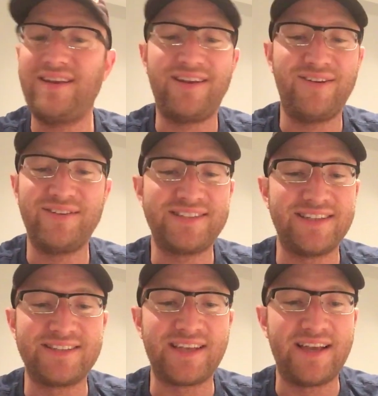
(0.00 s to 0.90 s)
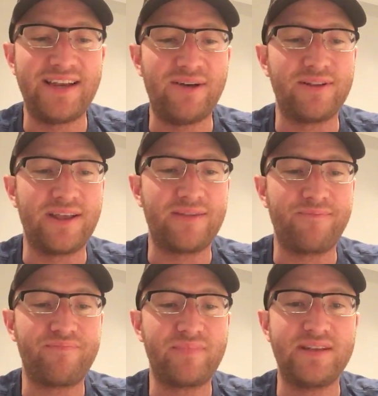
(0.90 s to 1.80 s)
they know this inside and out. Like
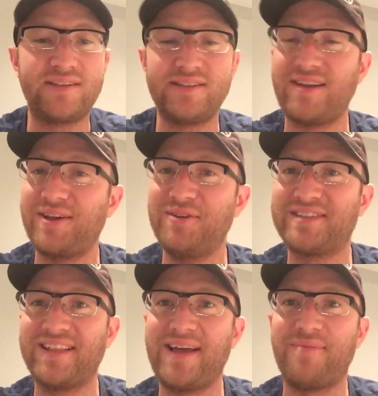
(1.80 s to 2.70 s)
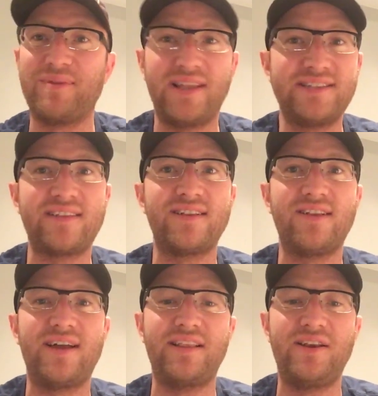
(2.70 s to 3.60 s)
this is not news to them. When they set the
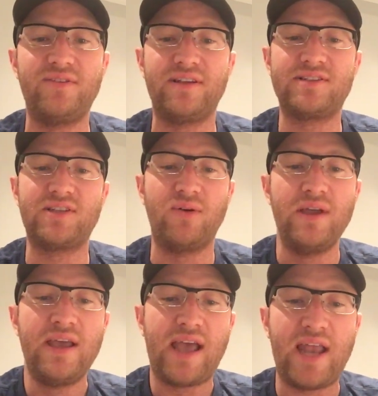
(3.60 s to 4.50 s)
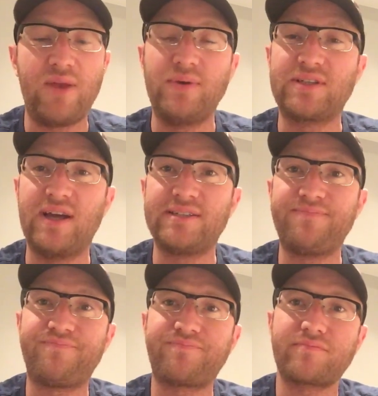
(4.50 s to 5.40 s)
line, they knew this. So, anyways, guys,
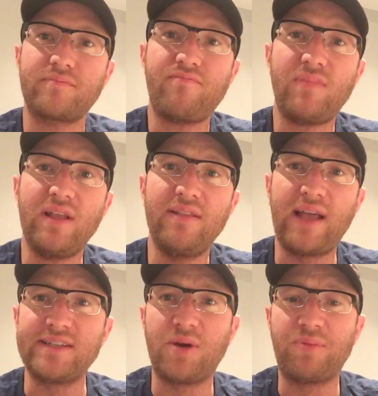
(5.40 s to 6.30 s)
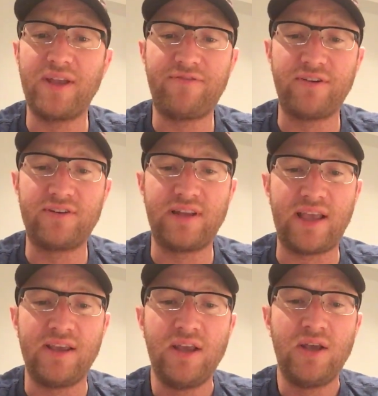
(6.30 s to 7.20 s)
that's our play for
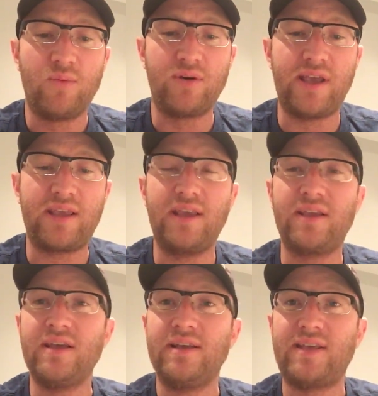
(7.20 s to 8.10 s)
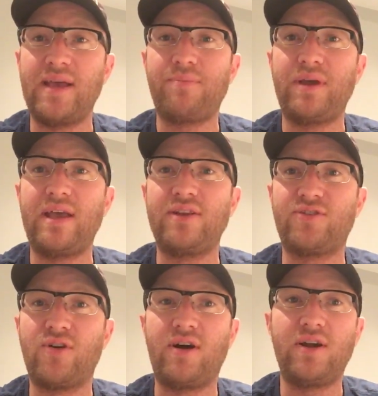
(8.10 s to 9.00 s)
today. We're taking Tampa and
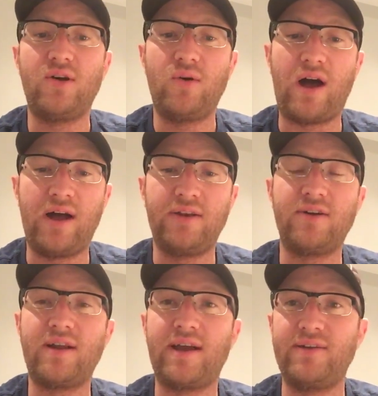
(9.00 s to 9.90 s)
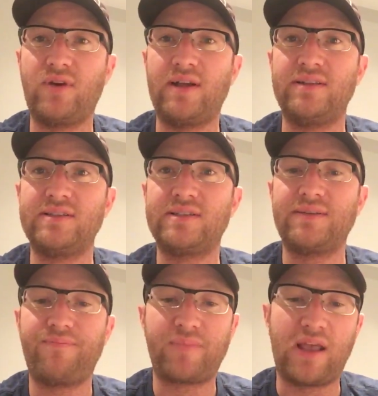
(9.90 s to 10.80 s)
Toronto under nine runs.
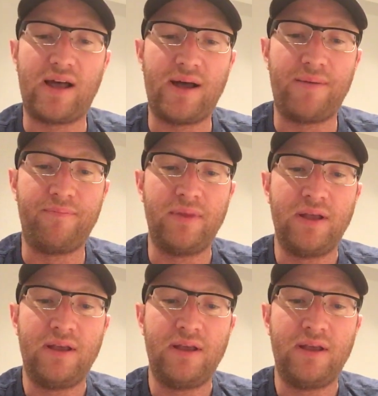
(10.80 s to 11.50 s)
Um,